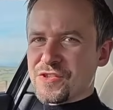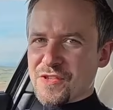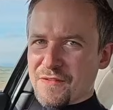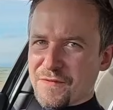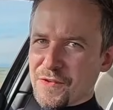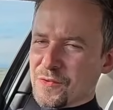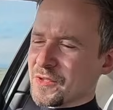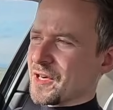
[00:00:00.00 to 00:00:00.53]
to
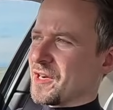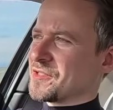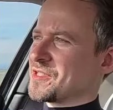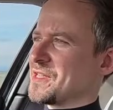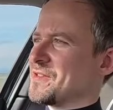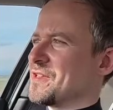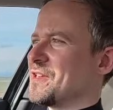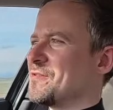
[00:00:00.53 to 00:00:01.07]
the fuel
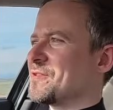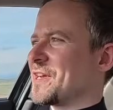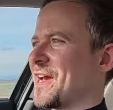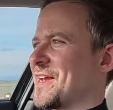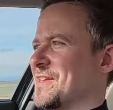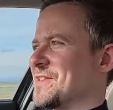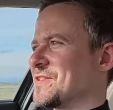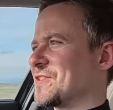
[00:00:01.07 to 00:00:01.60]
costs, in the
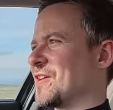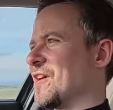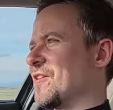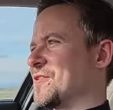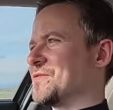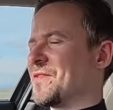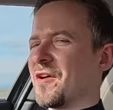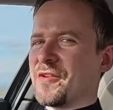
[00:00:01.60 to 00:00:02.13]
UK, this
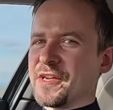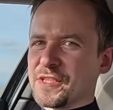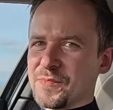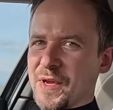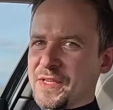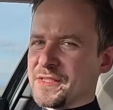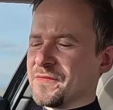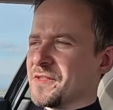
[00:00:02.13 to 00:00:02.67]
car is very
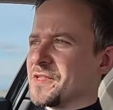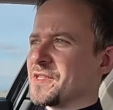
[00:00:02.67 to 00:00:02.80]
expensive to